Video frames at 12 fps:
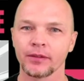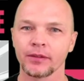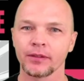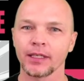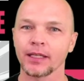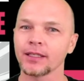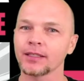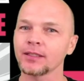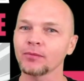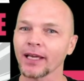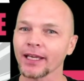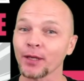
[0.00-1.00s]
Now, this
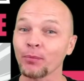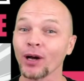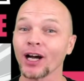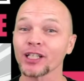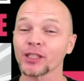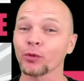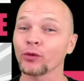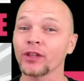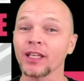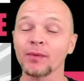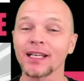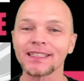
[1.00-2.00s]
seemed like an impossible
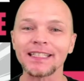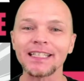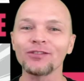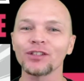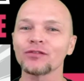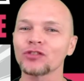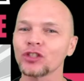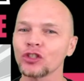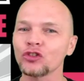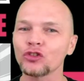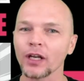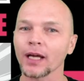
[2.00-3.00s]
thing because even if she
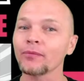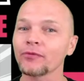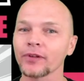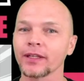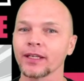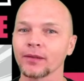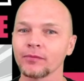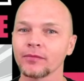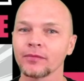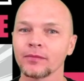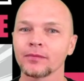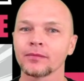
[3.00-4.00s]
stood up for them,
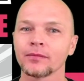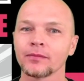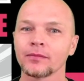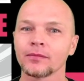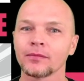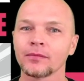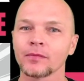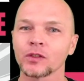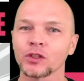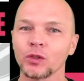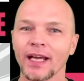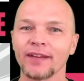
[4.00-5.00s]

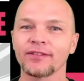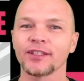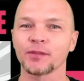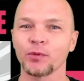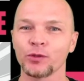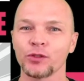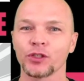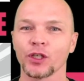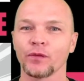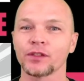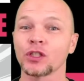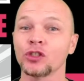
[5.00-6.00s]
she would have to expose
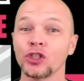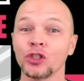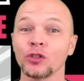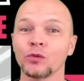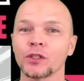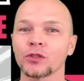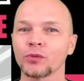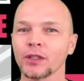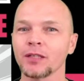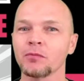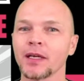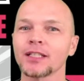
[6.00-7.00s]
herself as a Jew, which
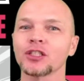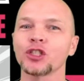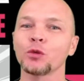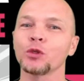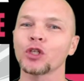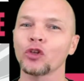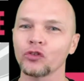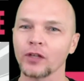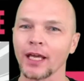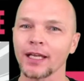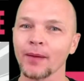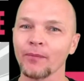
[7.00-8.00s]
really meant she would just
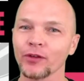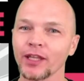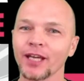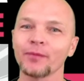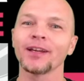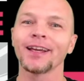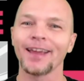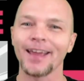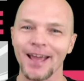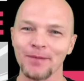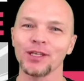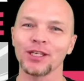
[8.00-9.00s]
stand up for them
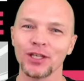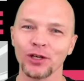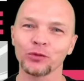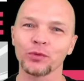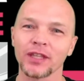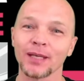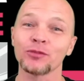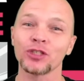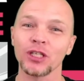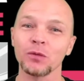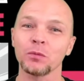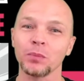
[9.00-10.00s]
and be killed with them.
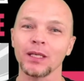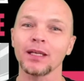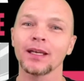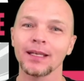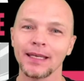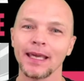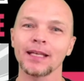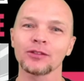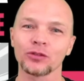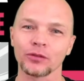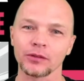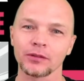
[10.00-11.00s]
She would be
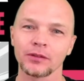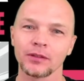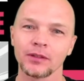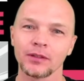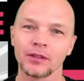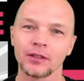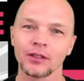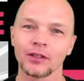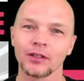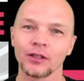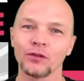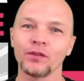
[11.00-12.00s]
canceled.
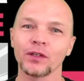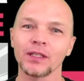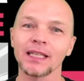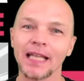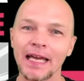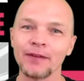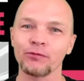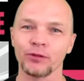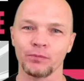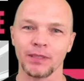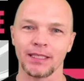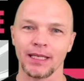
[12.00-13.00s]
Her very life
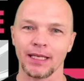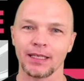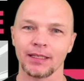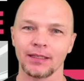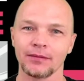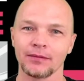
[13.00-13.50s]
would be taken.